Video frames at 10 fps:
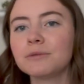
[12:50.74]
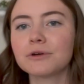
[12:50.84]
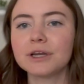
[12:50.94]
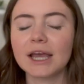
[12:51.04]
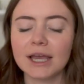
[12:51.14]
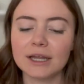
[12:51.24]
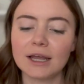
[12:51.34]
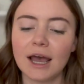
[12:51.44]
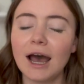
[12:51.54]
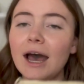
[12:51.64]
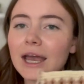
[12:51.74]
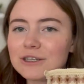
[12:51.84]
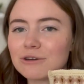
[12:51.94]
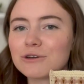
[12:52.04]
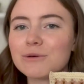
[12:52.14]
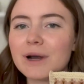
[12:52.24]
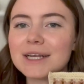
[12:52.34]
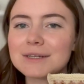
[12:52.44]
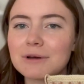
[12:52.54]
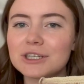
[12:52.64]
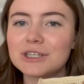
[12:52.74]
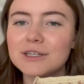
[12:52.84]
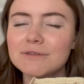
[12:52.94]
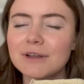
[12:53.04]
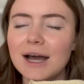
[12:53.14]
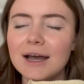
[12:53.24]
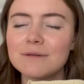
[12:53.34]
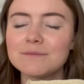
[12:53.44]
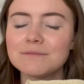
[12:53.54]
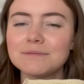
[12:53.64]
Create. I don't know why I swatched this flat.